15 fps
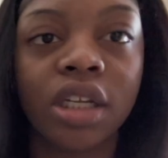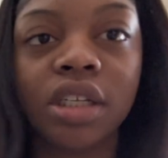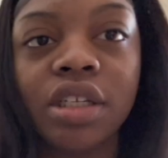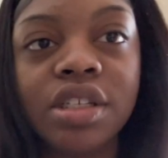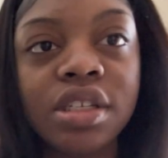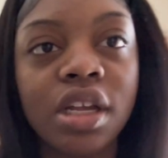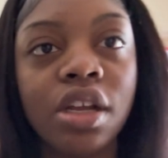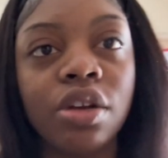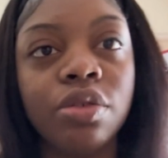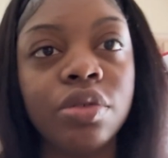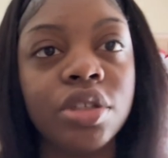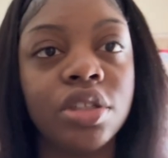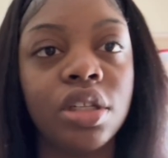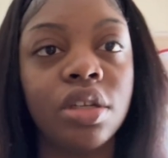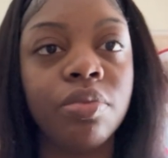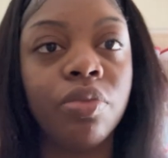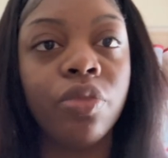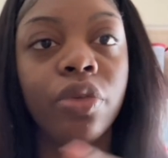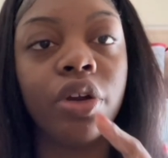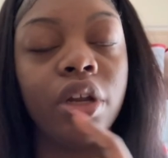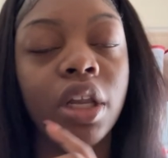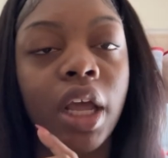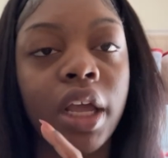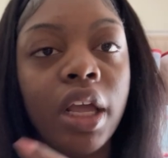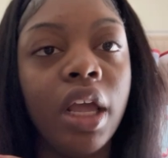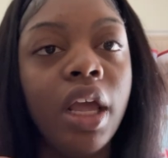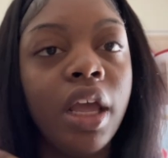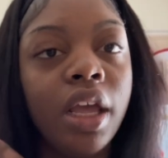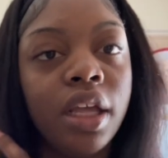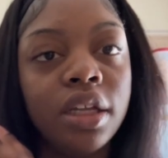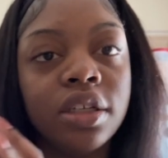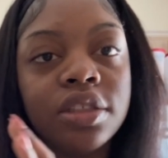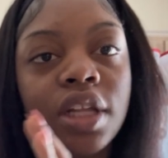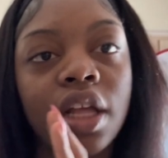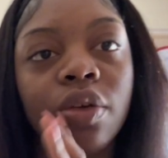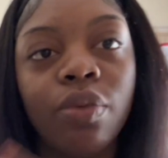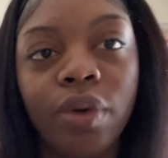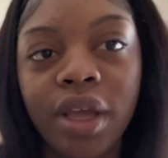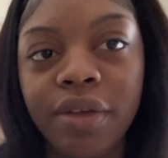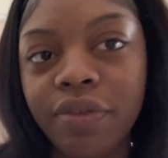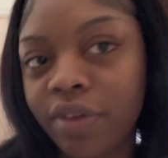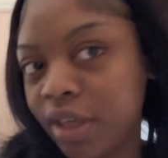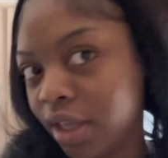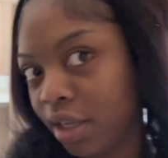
This side always look more like, it looks like wavy,